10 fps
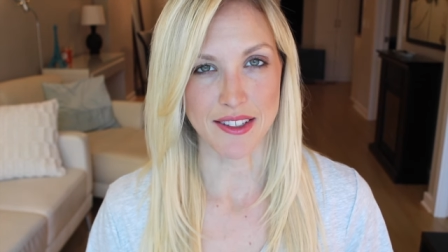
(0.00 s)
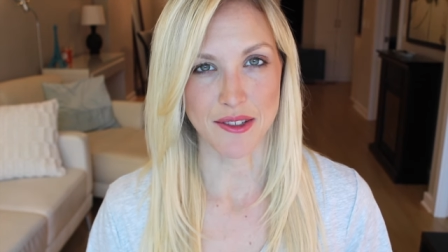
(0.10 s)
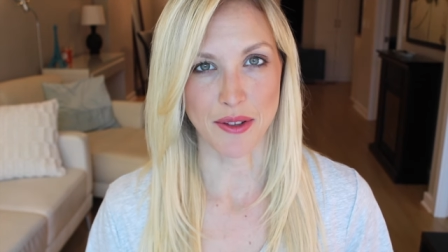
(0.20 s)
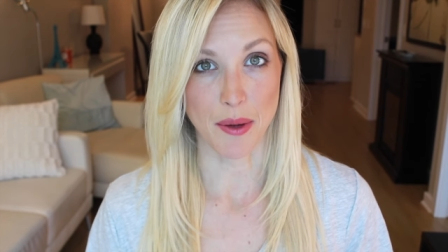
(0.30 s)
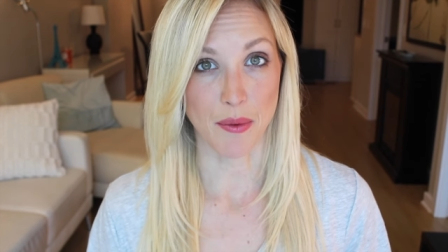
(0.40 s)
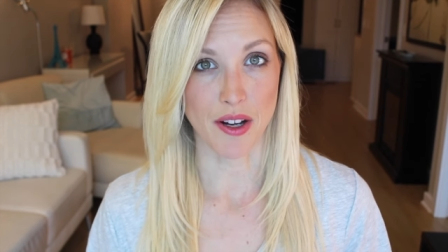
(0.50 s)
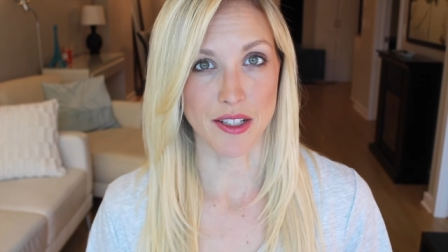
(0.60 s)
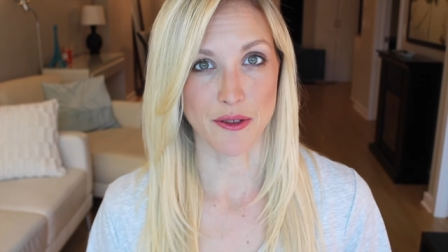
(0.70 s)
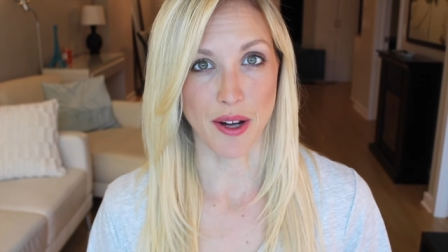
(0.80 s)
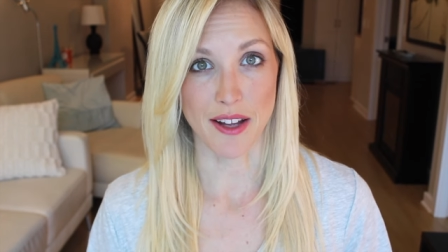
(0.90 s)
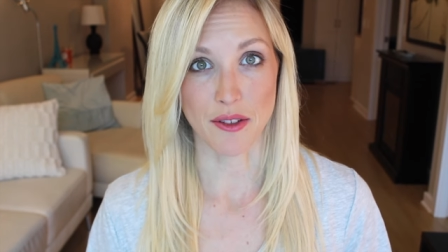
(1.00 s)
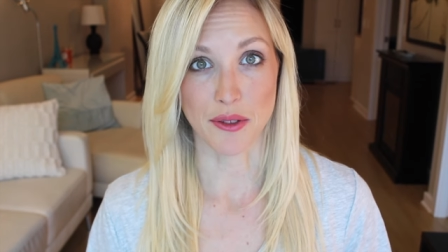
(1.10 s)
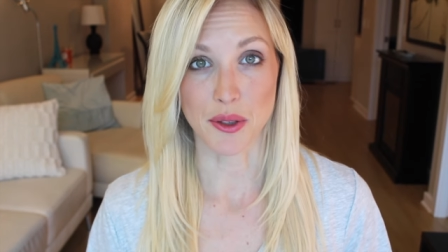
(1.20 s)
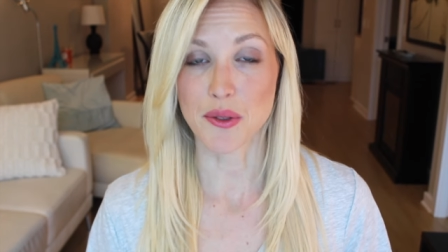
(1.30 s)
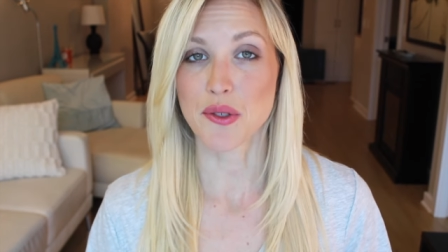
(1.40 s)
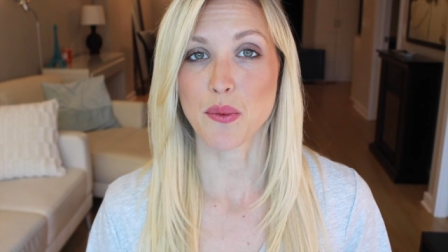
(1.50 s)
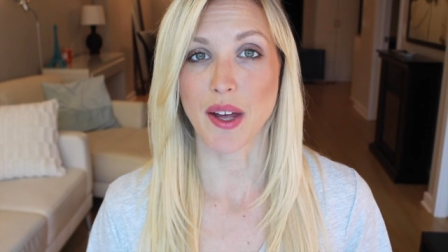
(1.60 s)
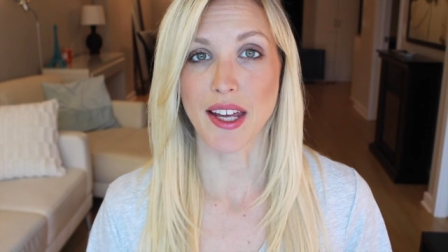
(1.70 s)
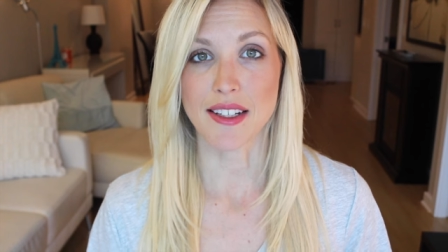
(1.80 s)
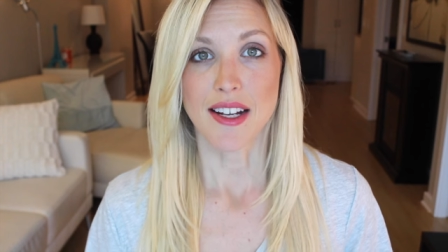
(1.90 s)
So they want to either lose
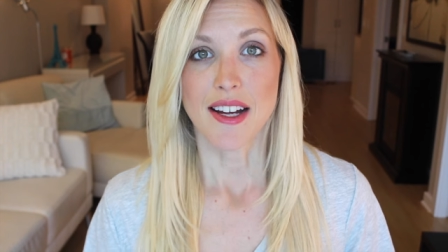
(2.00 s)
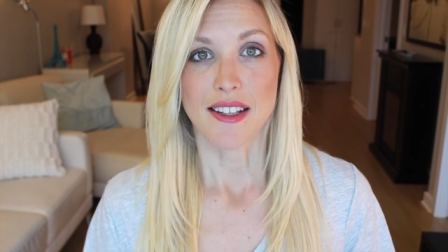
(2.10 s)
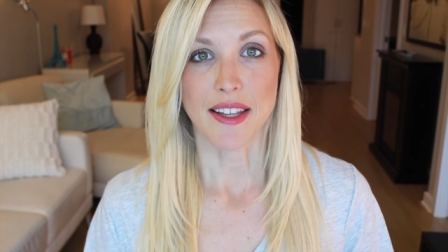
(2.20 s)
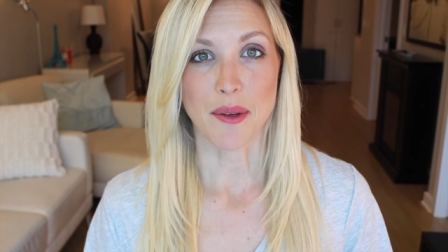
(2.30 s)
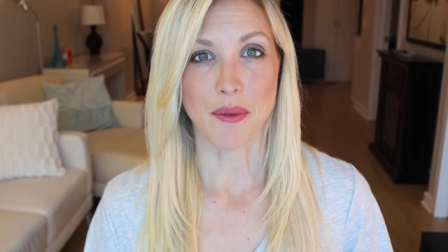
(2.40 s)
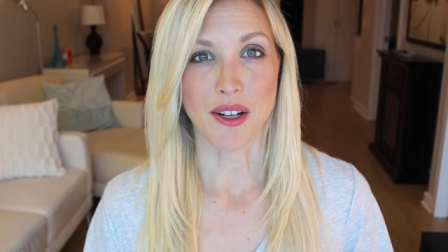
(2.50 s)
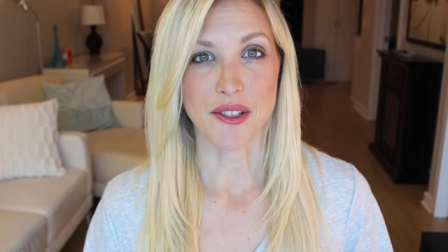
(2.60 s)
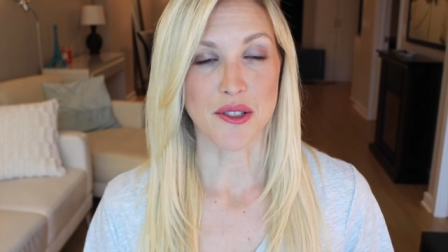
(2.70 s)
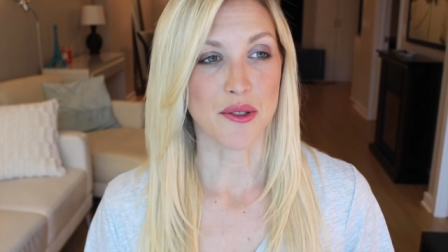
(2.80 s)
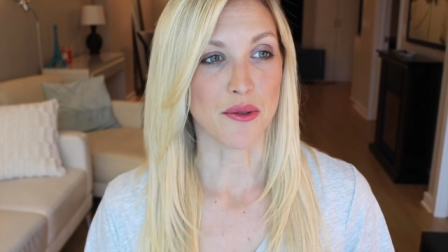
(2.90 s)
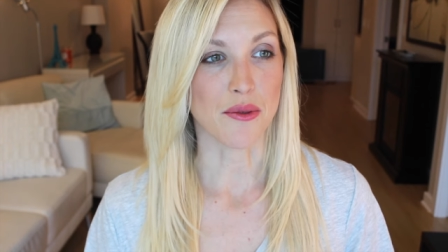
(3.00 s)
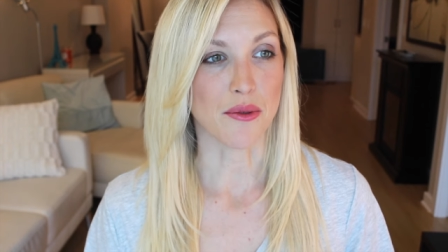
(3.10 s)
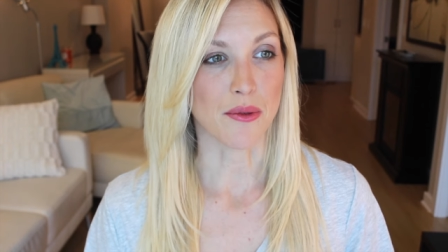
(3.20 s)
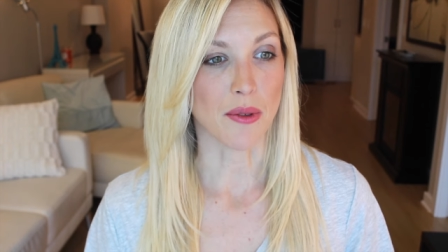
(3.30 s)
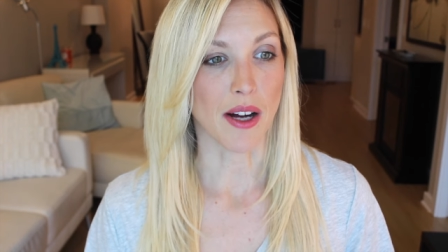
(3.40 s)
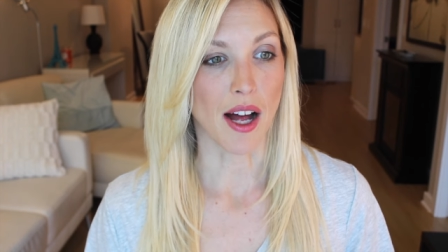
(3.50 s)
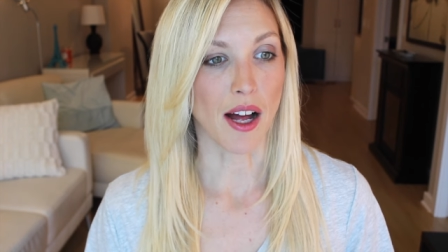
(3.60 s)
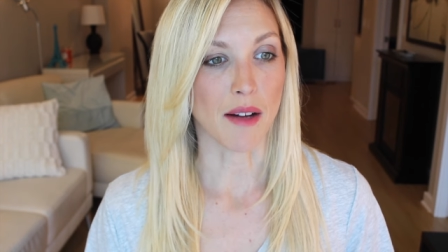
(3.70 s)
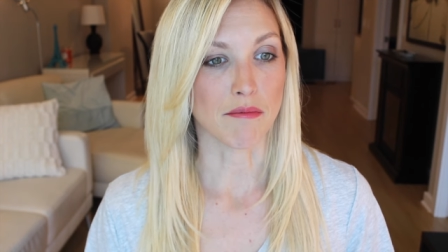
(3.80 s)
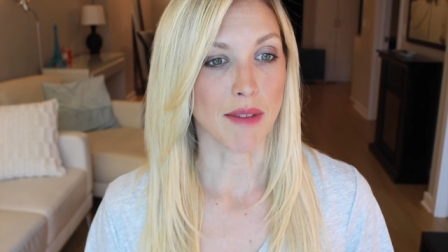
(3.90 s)
weight, they want to
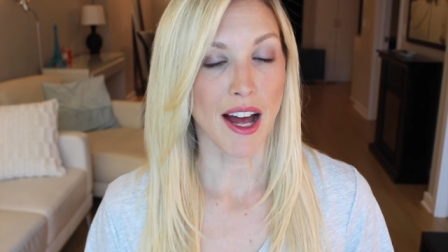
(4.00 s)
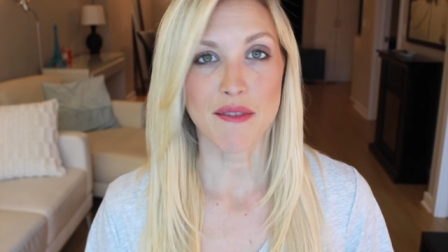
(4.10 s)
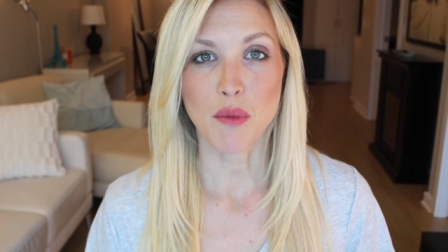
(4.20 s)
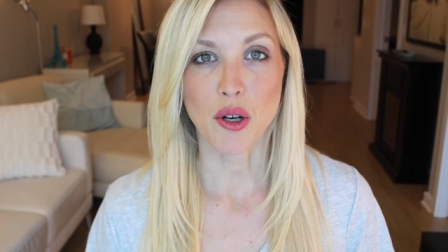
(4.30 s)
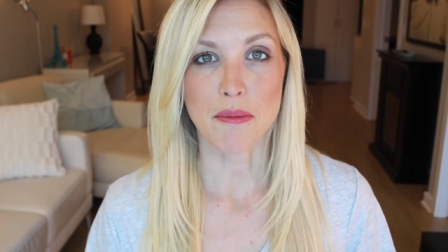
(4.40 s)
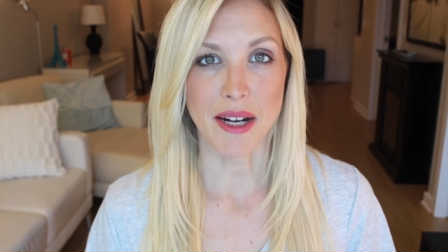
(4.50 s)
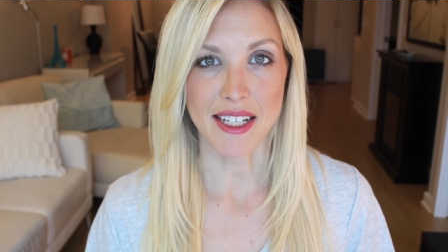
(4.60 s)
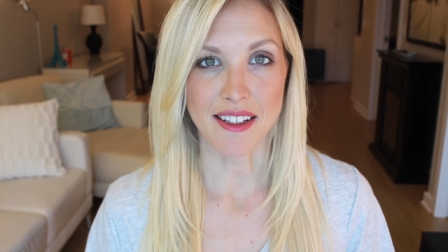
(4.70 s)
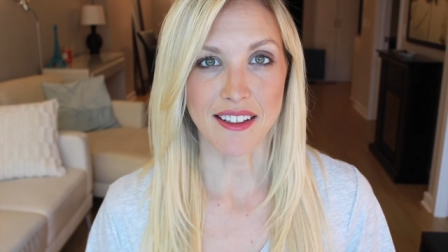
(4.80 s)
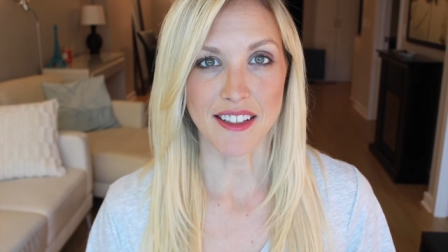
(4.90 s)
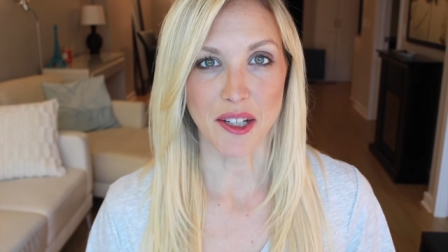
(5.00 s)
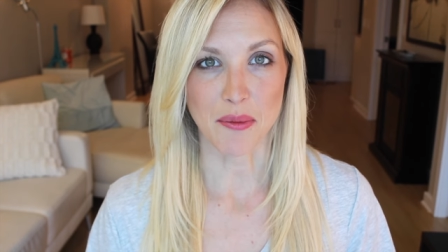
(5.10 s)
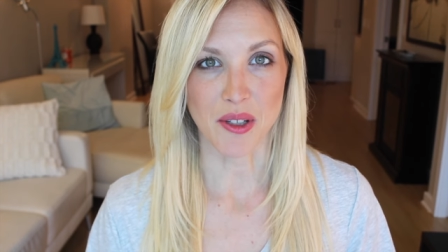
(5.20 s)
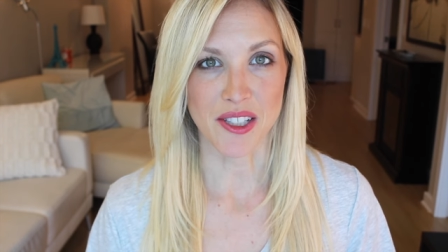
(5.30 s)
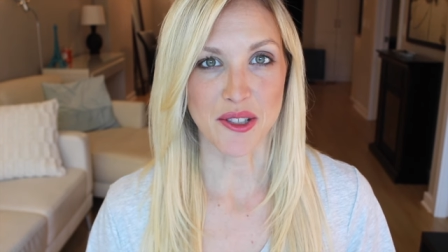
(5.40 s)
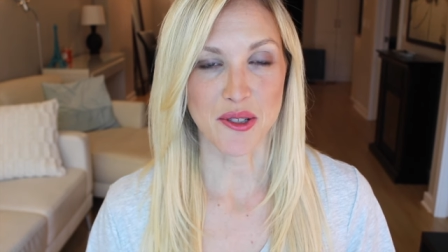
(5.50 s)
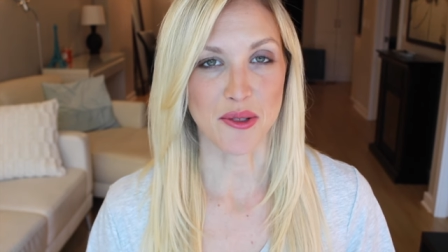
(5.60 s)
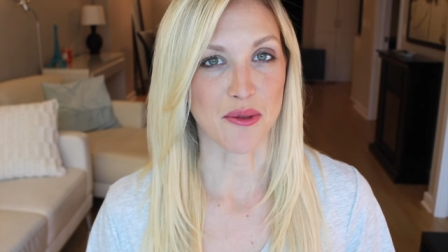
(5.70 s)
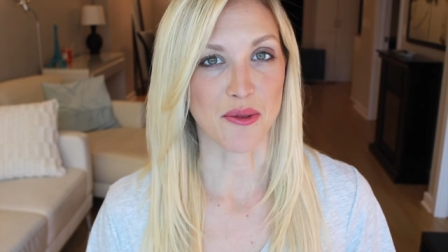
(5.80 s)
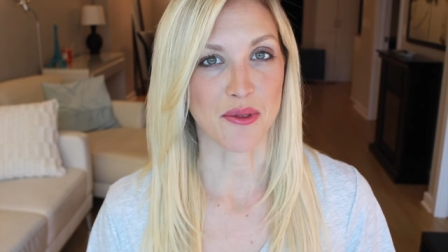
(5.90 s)
um, have more money, they want
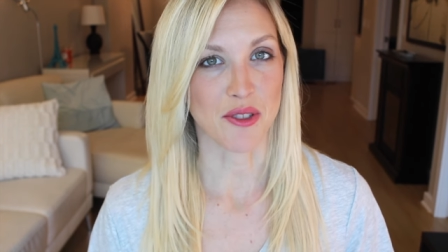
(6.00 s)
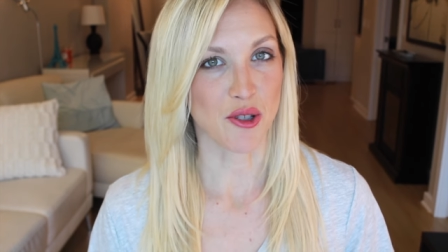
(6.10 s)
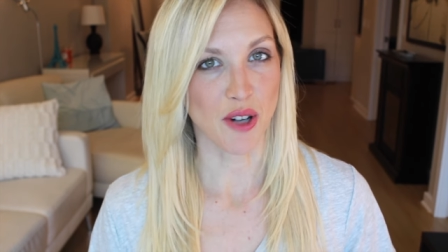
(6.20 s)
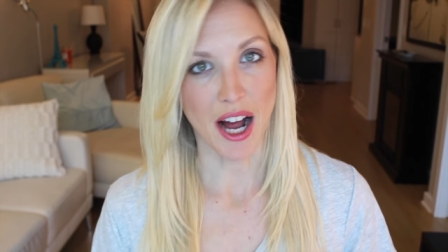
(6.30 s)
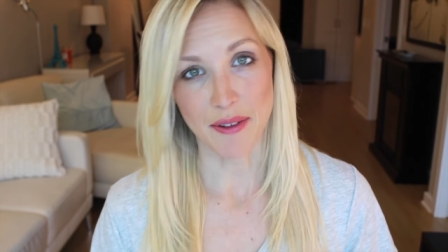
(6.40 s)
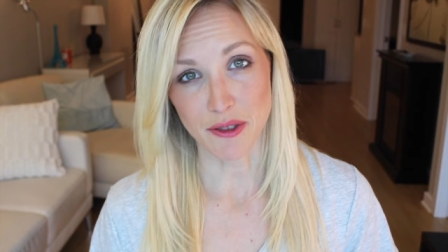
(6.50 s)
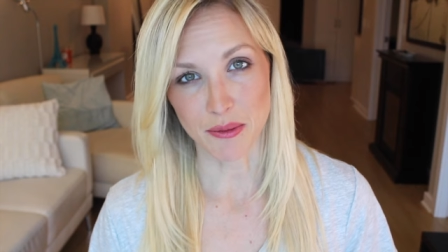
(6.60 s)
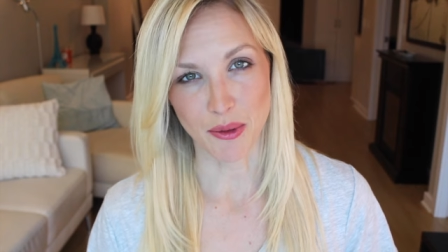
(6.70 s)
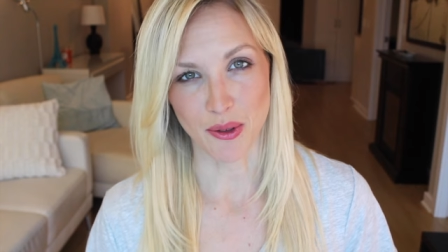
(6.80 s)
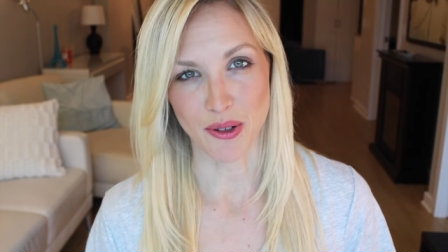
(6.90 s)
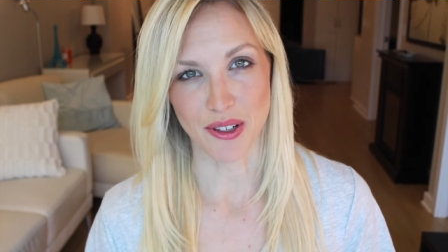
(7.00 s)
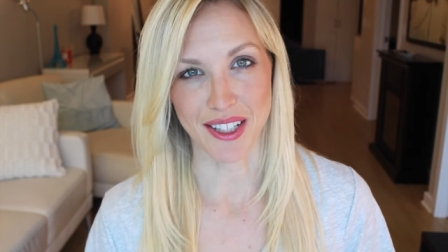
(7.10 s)
to travel more.